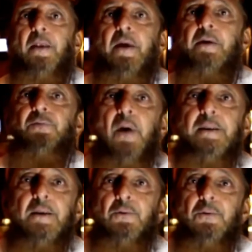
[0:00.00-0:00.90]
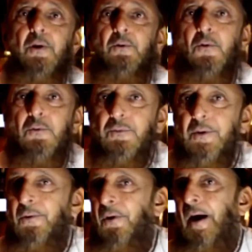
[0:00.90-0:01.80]
And that's why they do not
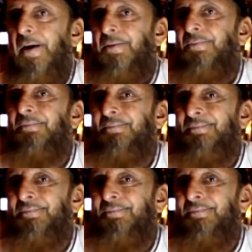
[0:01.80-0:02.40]
quote the Quran.